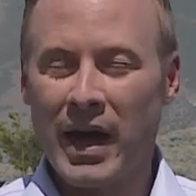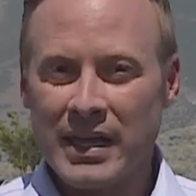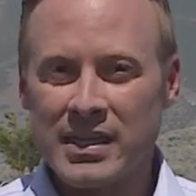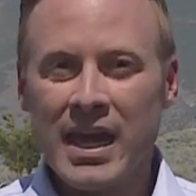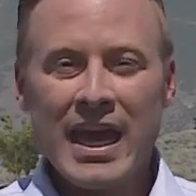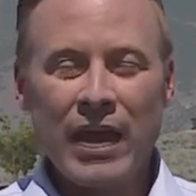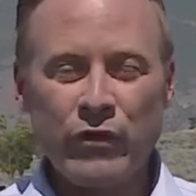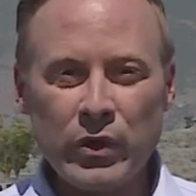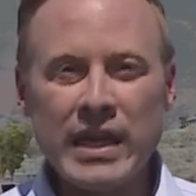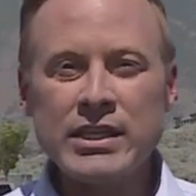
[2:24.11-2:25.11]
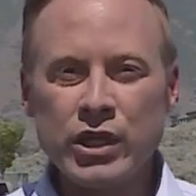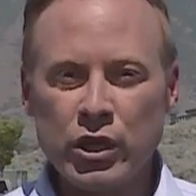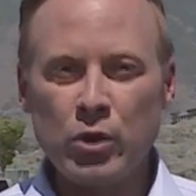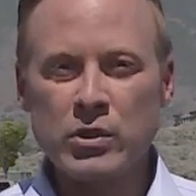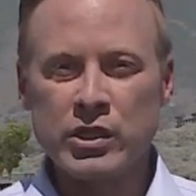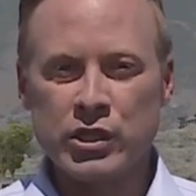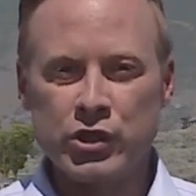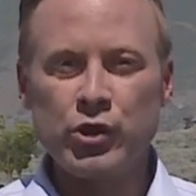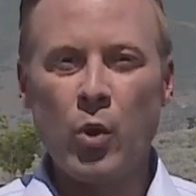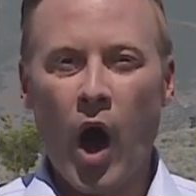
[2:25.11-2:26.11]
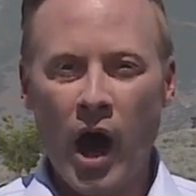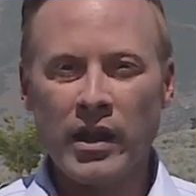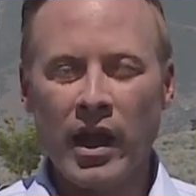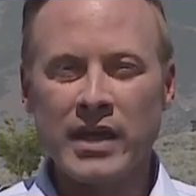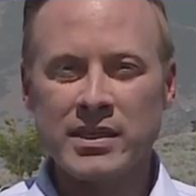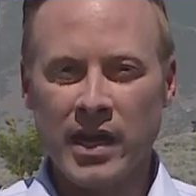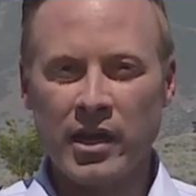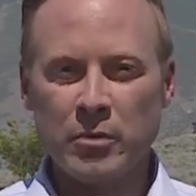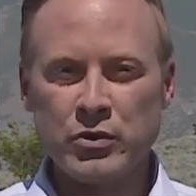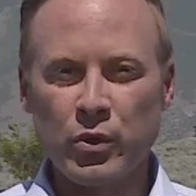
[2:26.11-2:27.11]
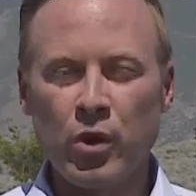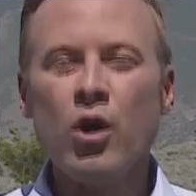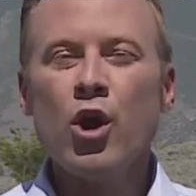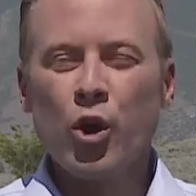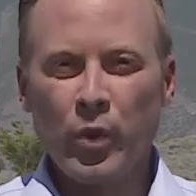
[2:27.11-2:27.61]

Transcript: But if you need to use this new online sign-up tool,